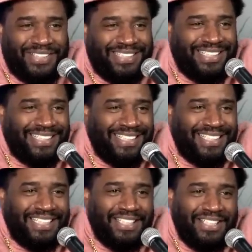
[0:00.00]
was it Johnny
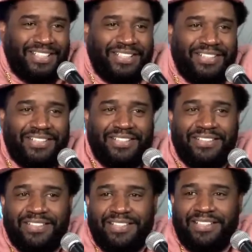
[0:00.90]
Appleseed?
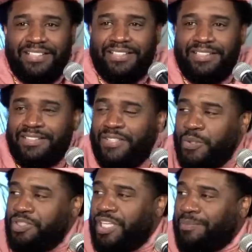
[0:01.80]

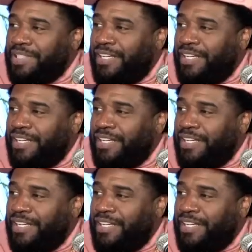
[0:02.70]
Who